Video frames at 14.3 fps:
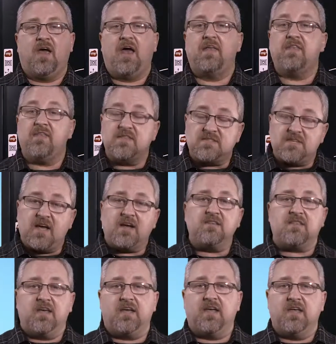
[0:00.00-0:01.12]
And then the second
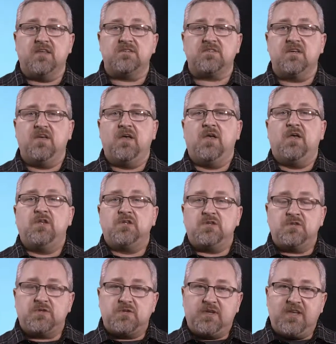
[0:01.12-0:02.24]
thing is
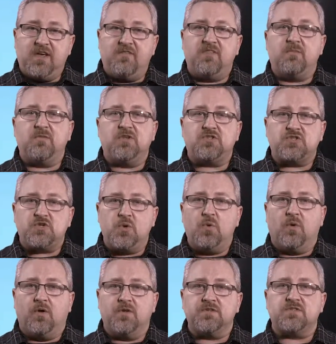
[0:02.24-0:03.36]
to give them the
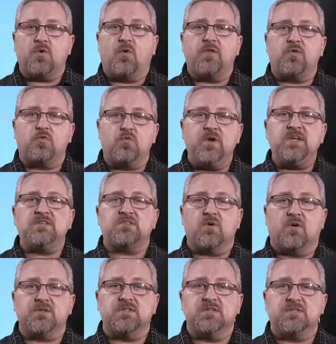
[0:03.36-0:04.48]
tools or the
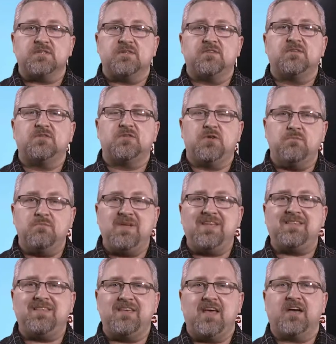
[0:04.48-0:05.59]
resources to
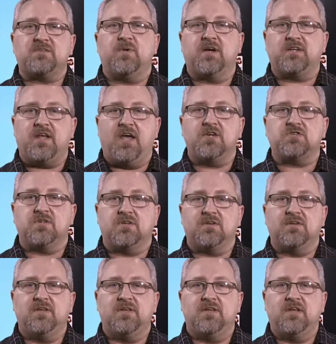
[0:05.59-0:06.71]
meet the expectation.
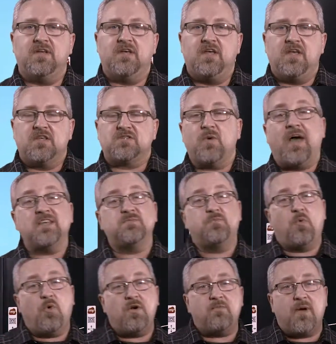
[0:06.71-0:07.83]
So as
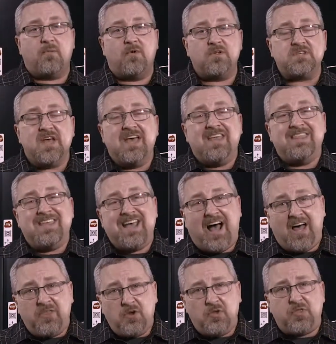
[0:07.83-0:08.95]
board members, the
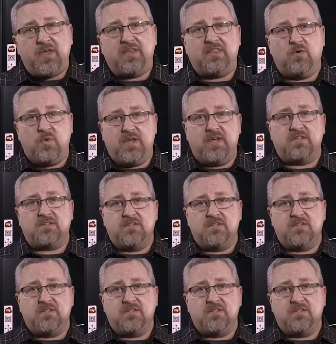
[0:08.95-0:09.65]
other thing that we get